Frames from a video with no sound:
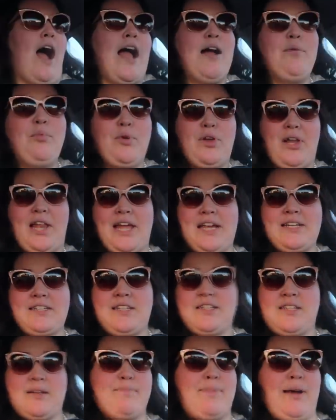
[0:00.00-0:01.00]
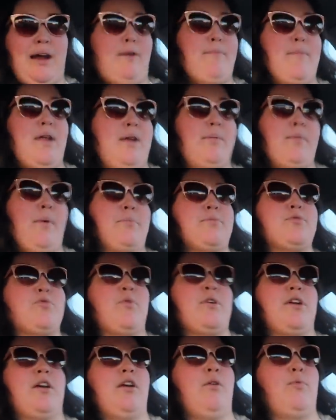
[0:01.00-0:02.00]
I relate to bare minimum
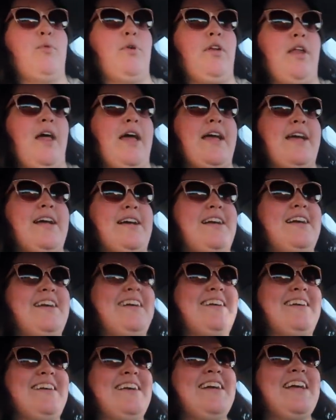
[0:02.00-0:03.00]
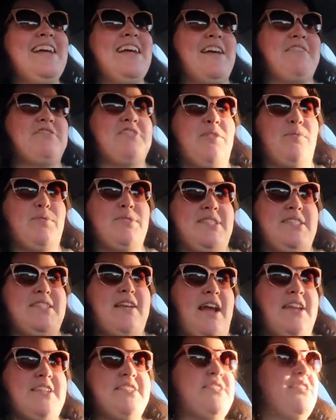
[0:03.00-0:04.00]
Twitter where like, if someone's
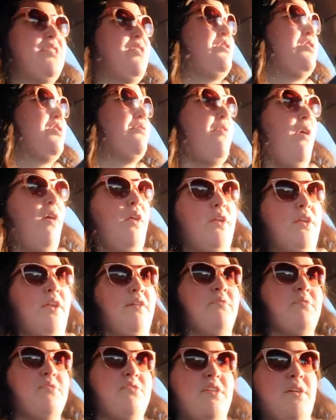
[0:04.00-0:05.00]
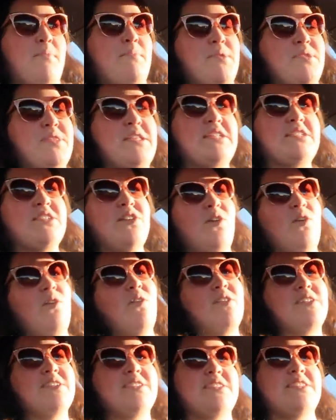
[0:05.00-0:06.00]
nice to you, you fall in love with them. But this
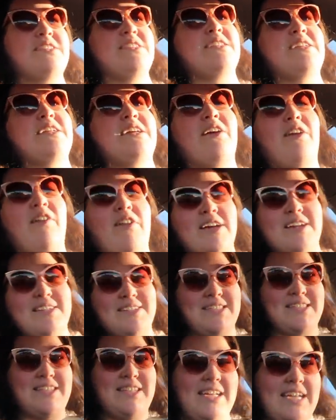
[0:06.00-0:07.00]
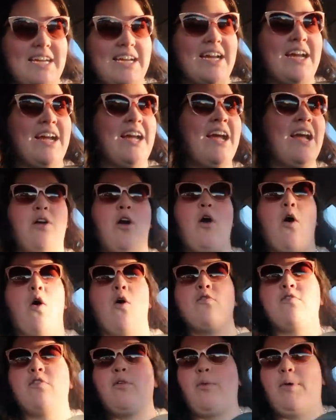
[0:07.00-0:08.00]
girl is seriously
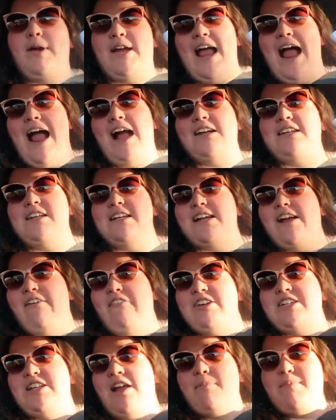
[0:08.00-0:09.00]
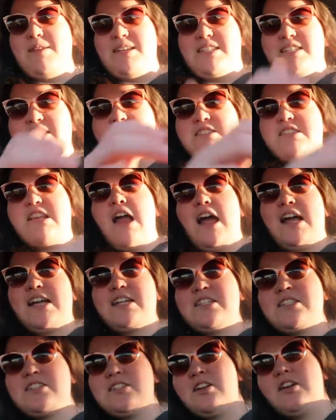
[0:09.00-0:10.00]
overreacting every time he's
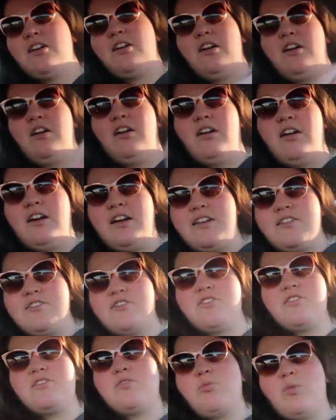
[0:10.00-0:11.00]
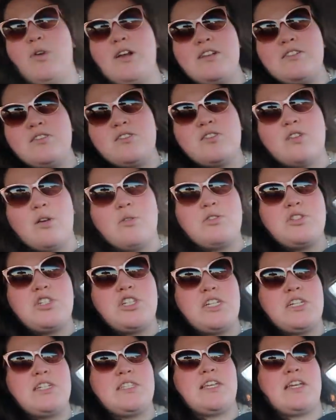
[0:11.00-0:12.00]
nice to her. And it's just written so
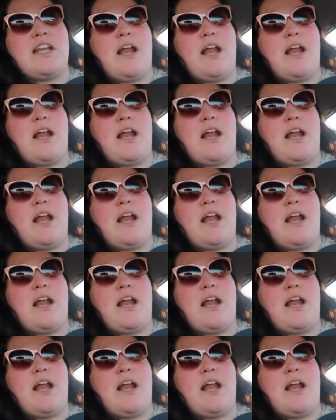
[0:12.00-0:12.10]
cheesy.